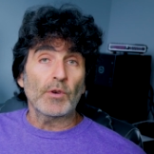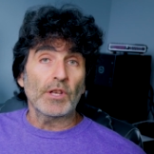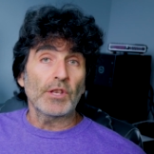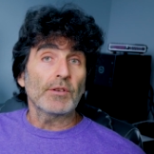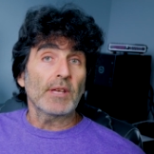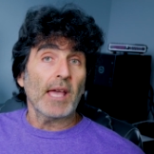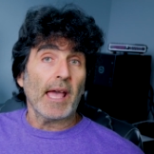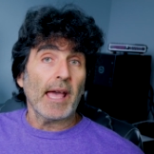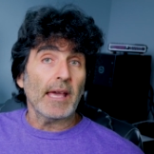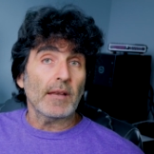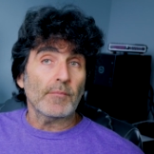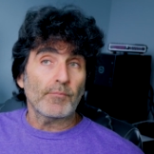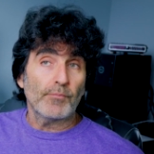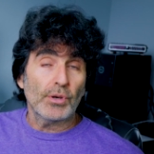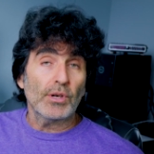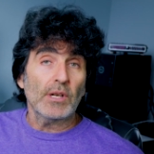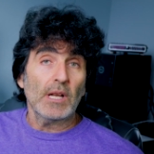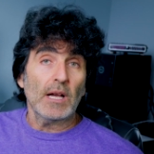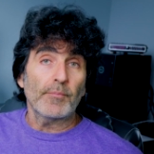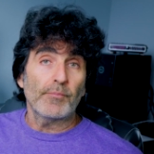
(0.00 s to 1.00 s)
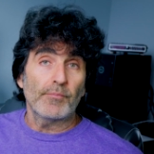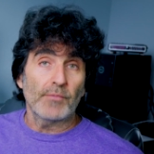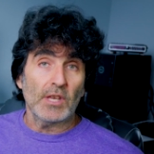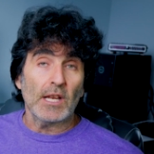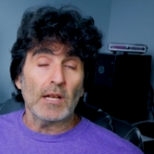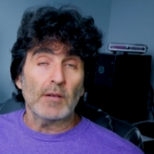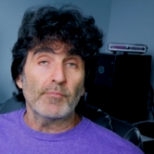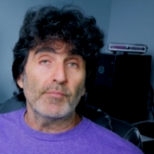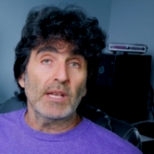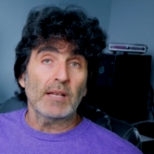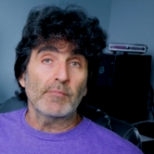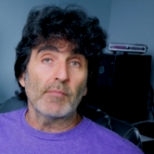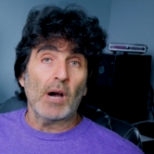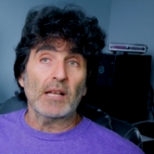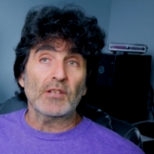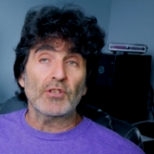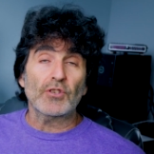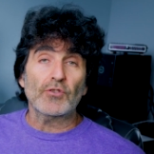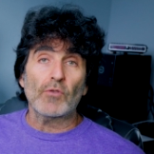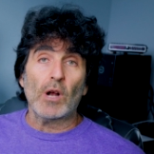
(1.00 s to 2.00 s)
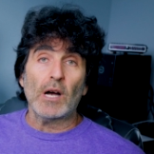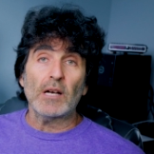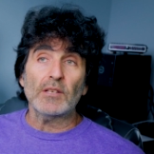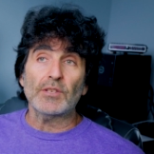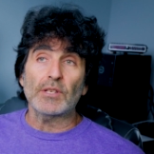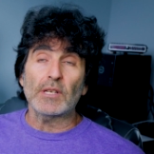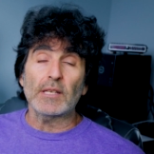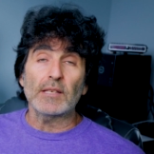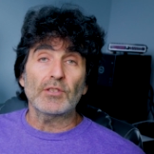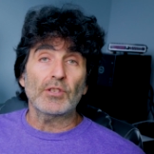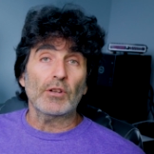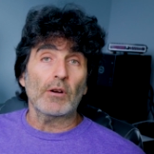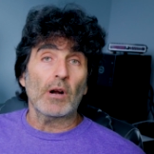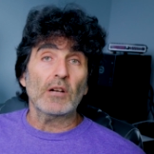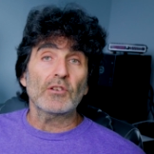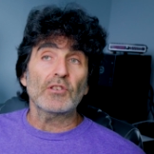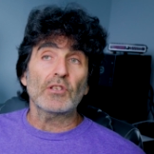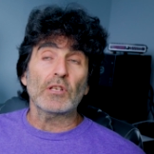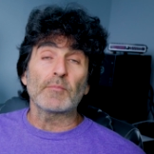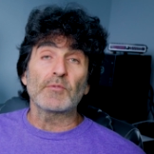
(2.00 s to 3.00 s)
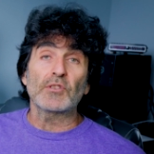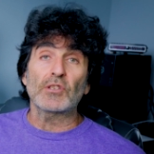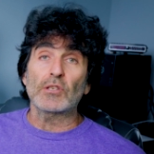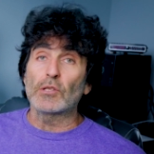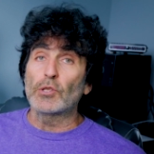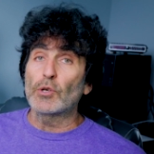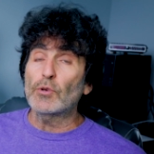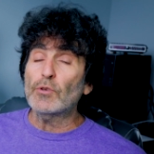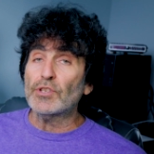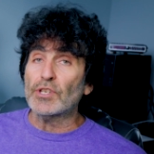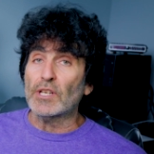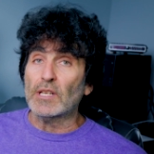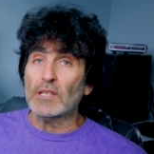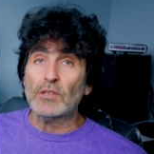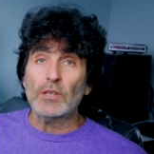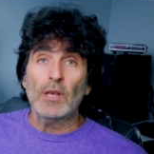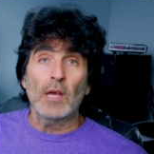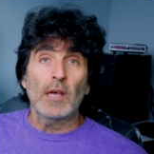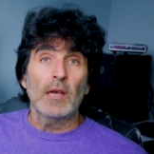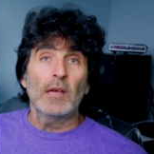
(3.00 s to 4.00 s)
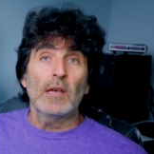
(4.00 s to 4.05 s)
where you can't put up, you know, big monstrosities, there are some solutions.